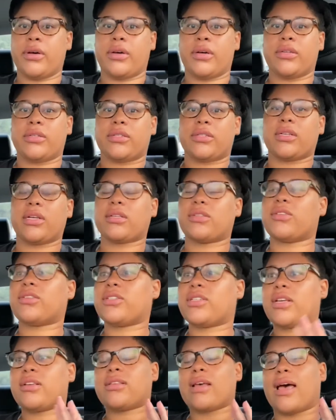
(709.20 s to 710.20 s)
Just,
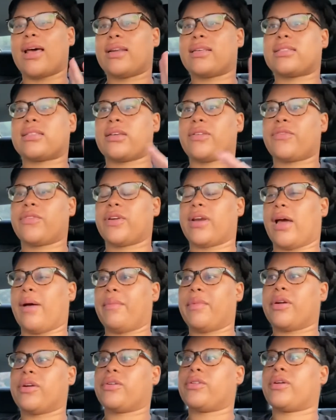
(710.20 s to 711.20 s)
just honestly
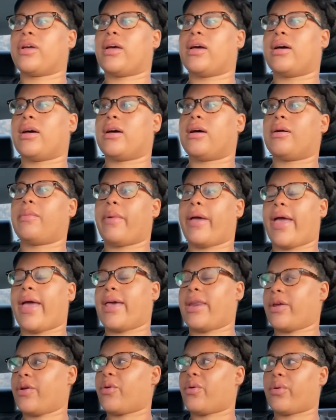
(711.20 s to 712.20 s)
phenomenal. Um, I had
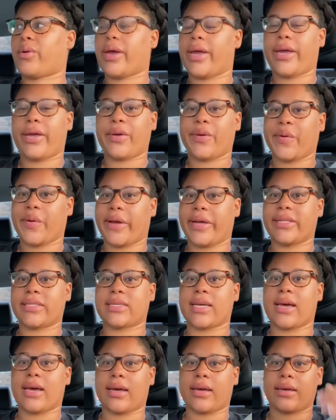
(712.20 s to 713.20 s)
a great, great
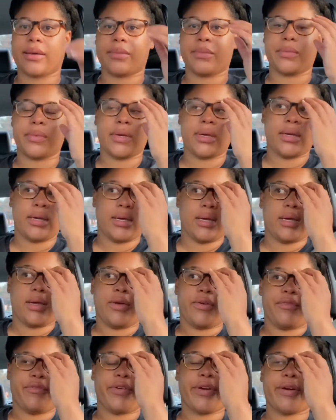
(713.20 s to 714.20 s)
time.
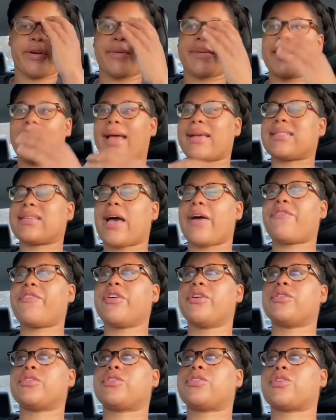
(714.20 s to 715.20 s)
Very relaxing. I
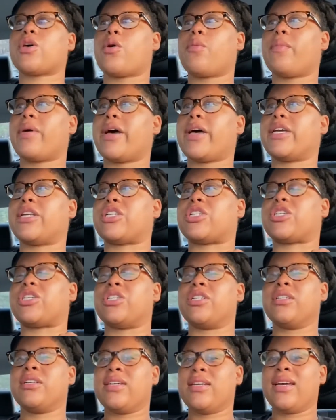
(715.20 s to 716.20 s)
feel so much
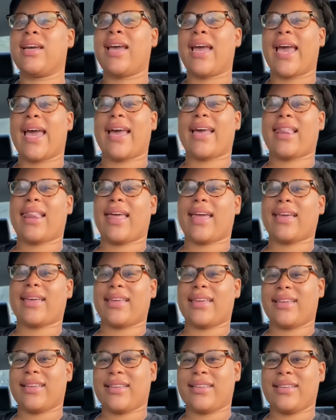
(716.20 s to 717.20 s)
at like
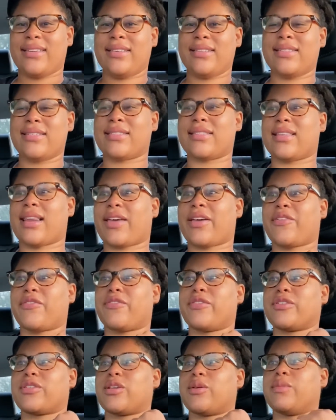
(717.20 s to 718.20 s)
ease and like
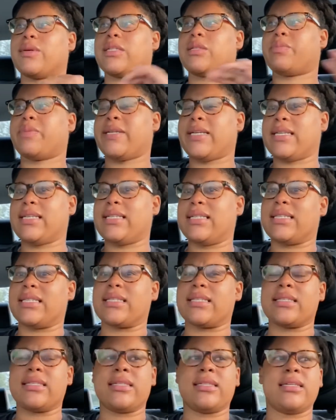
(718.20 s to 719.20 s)
feel so much
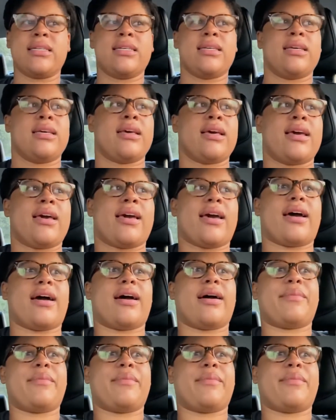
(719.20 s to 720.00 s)
peace um,